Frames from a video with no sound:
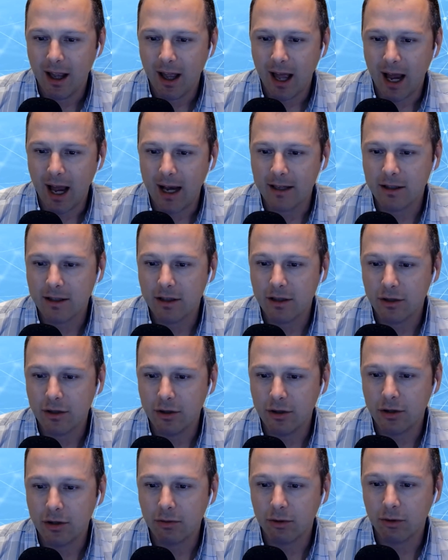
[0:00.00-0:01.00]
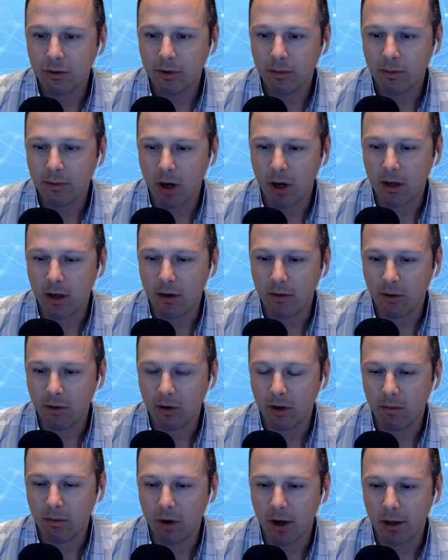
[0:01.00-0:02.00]
as is usual for
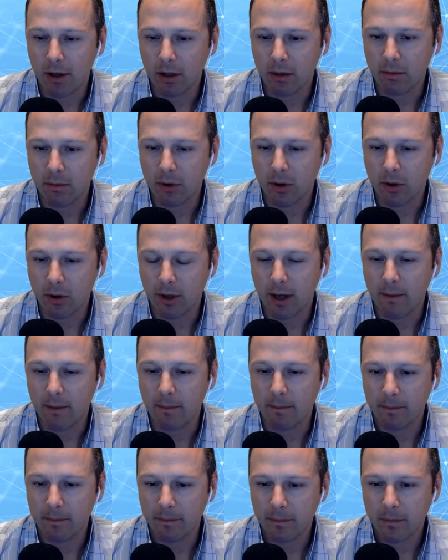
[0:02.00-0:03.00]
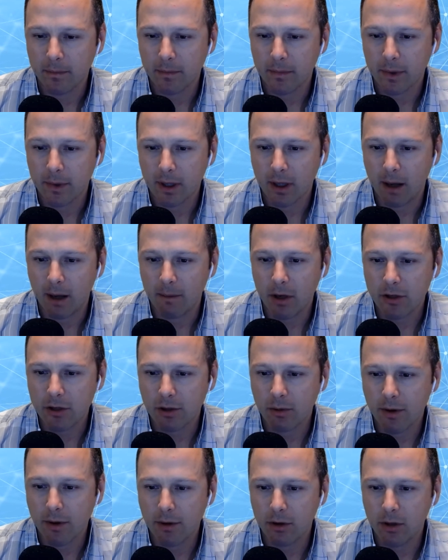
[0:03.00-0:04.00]
a modeling program. I'm not
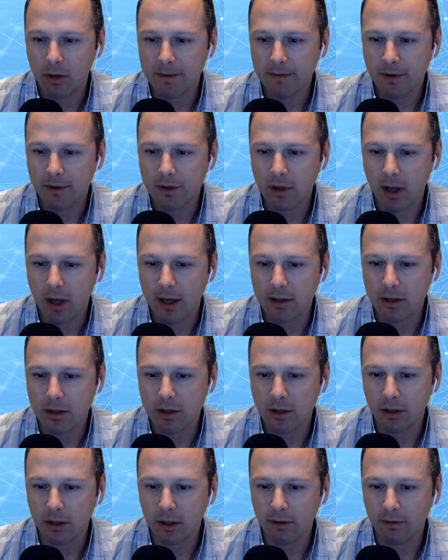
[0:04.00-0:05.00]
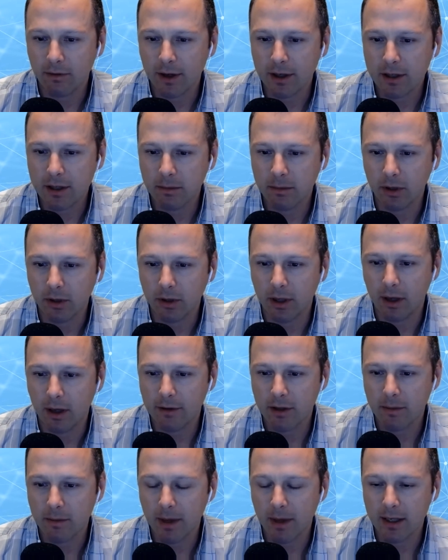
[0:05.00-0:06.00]
sure whether Hoops Visualize is currently flexible enough
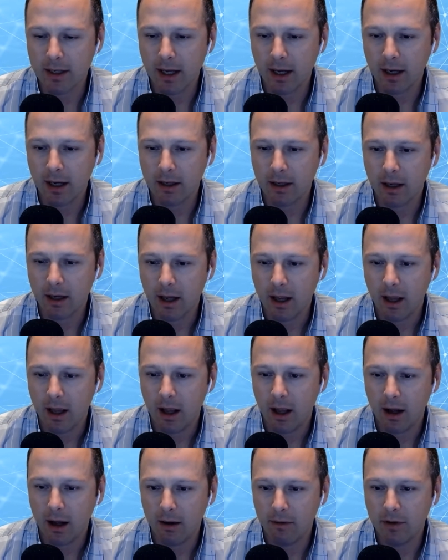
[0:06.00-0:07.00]
to maintain a